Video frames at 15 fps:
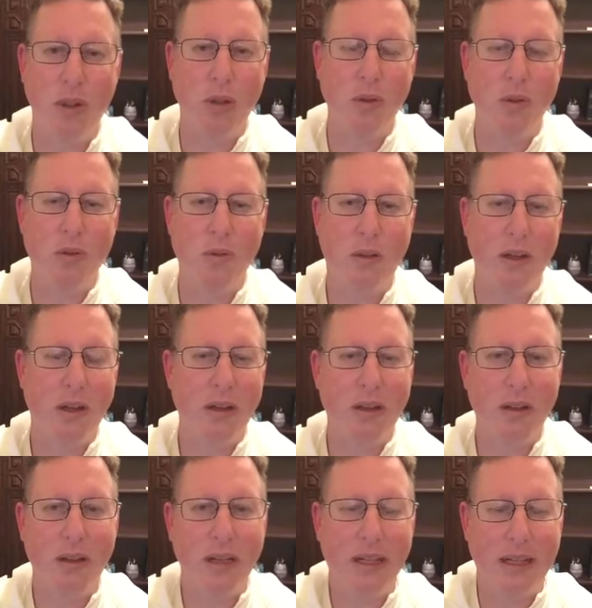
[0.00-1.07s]
use what
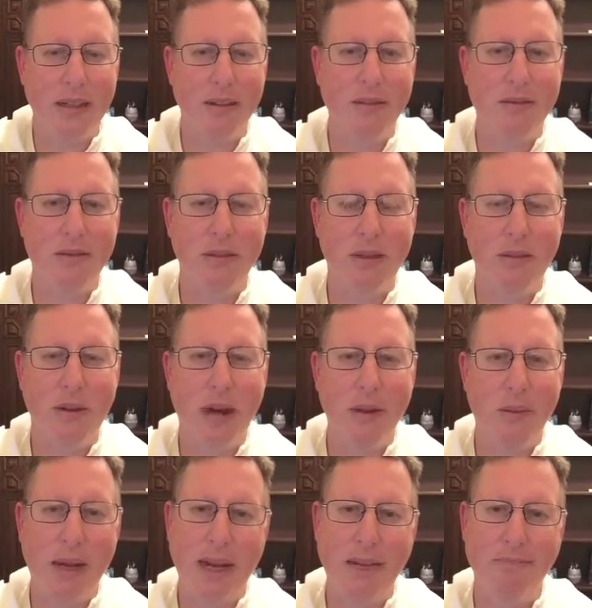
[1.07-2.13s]
you're going to give in the
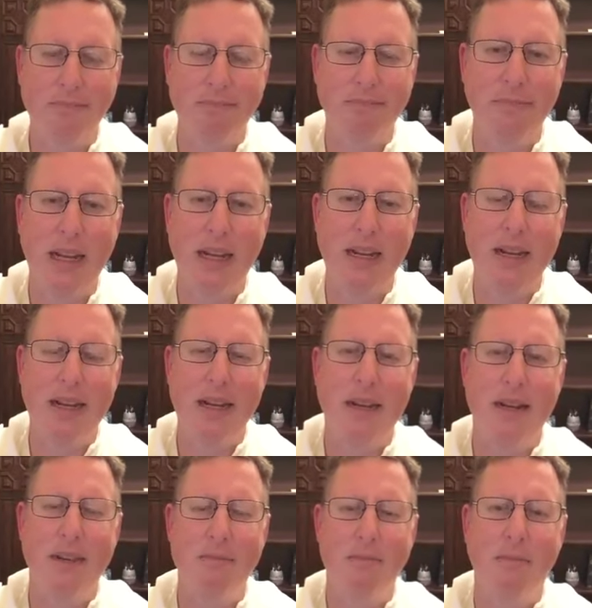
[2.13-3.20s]
right way.
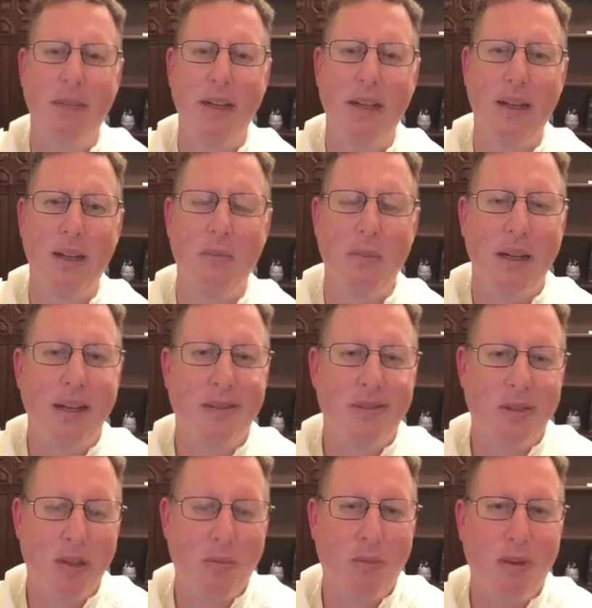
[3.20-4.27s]
But
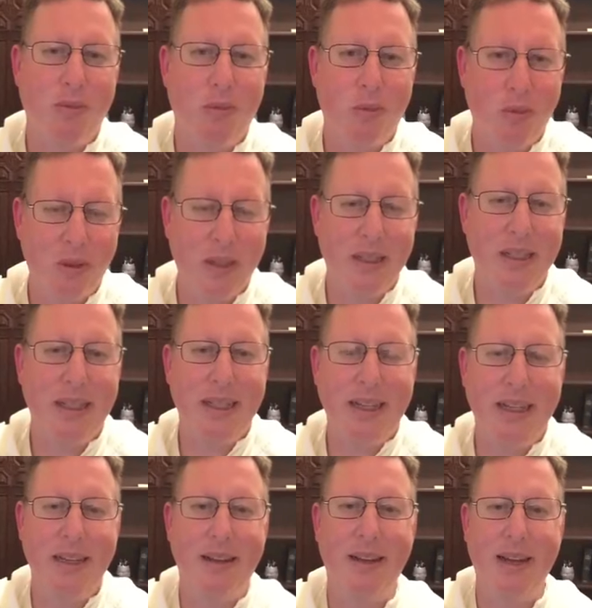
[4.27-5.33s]
if someone
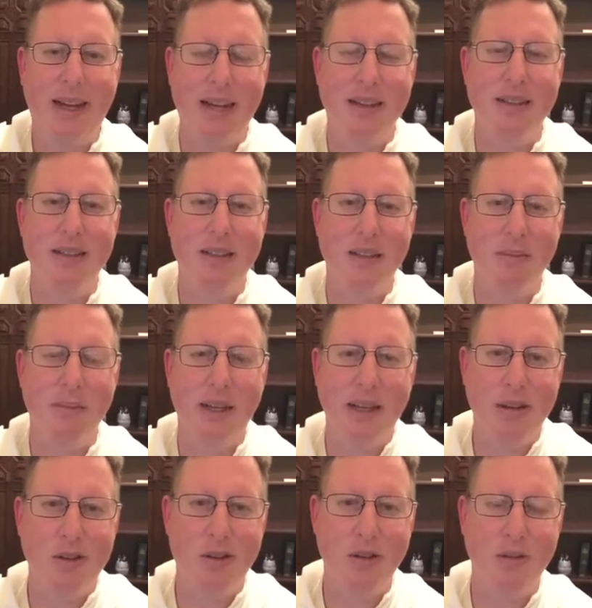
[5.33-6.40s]
really has some
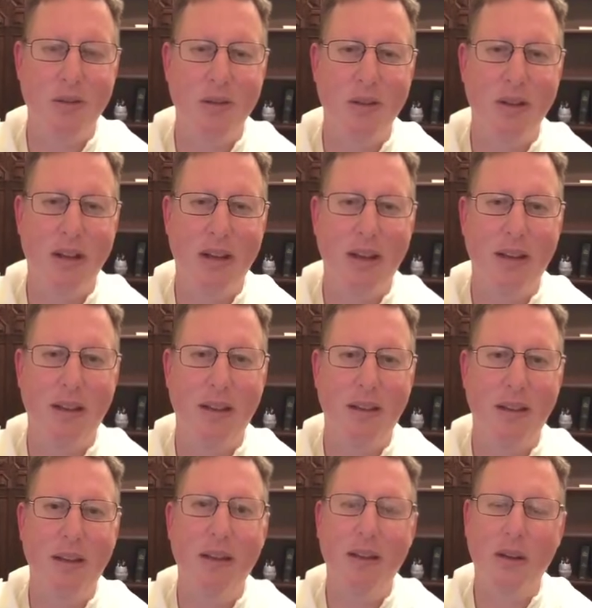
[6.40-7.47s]
issues,
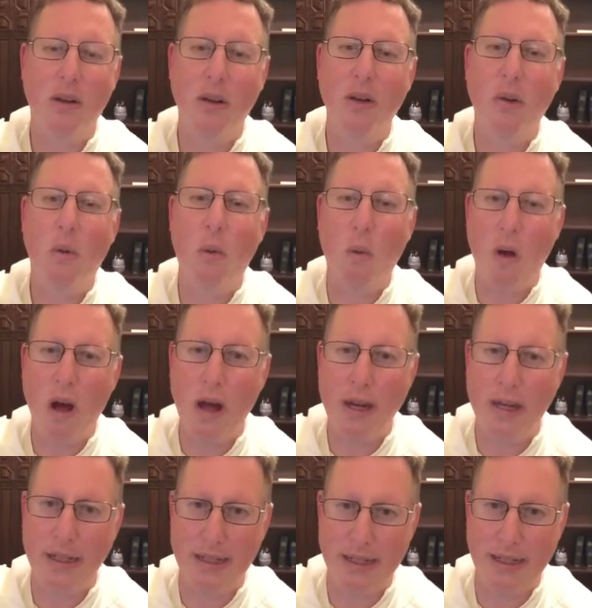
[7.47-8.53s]
they're going to
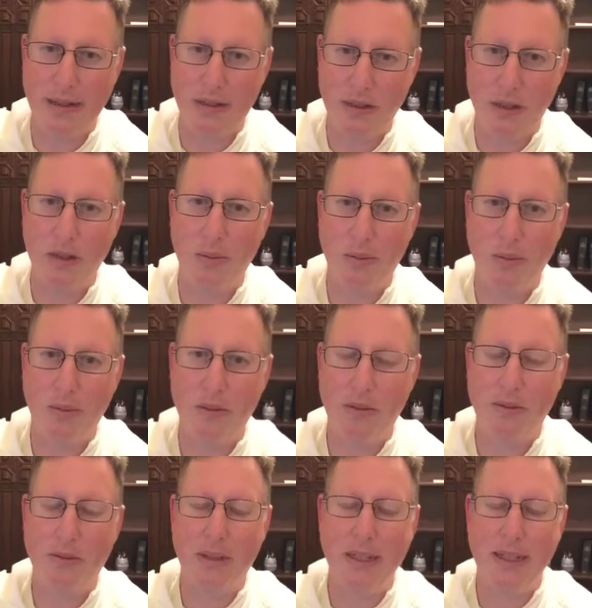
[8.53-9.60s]
want to tell you.
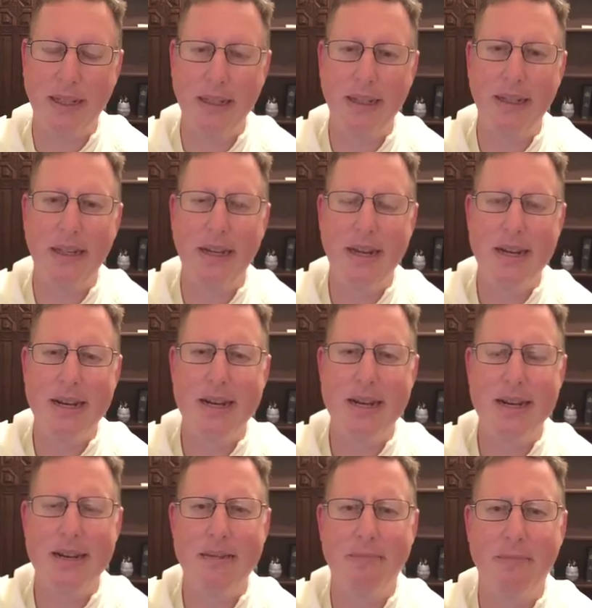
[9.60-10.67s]

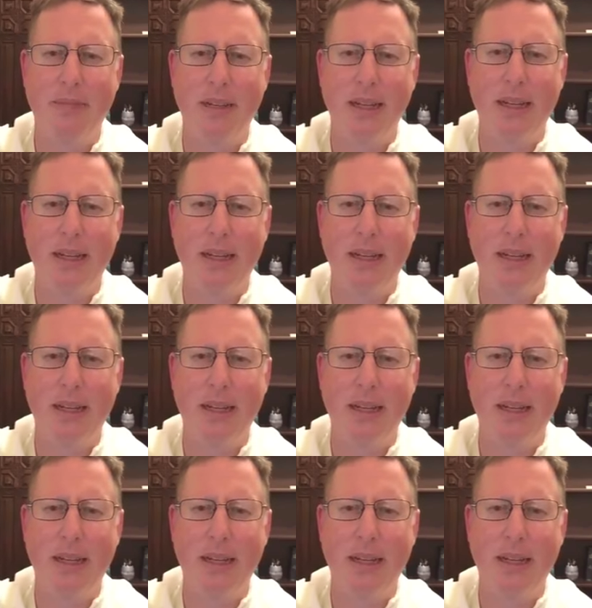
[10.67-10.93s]
Okay?